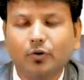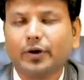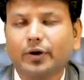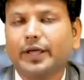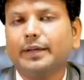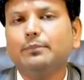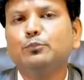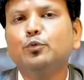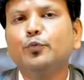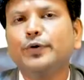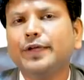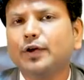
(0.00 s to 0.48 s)

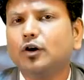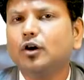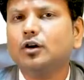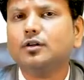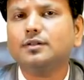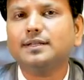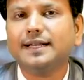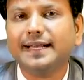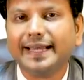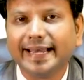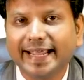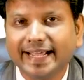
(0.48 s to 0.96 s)
Okay, moving on
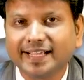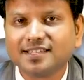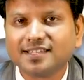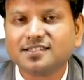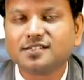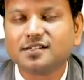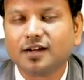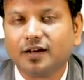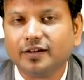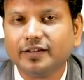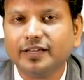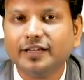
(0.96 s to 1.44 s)
to the
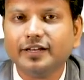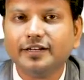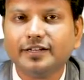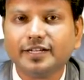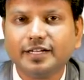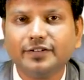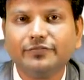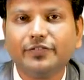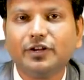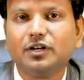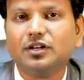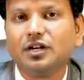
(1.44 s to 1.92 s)
next
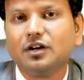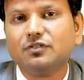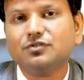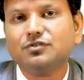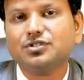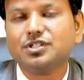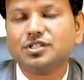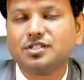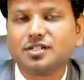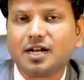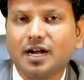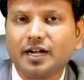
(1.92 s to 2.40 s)
irritant. We are
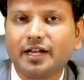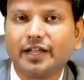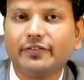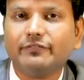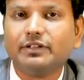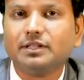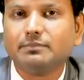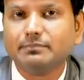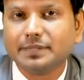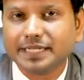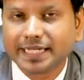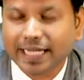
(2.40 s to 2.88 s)
now starting
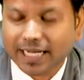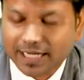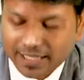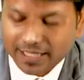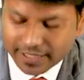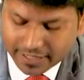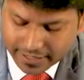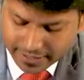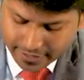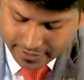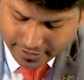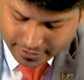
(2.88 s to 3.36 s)
with
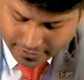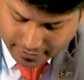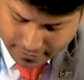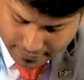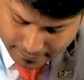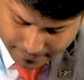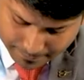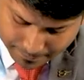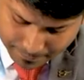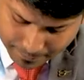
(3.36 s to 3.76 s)
metallic irritant.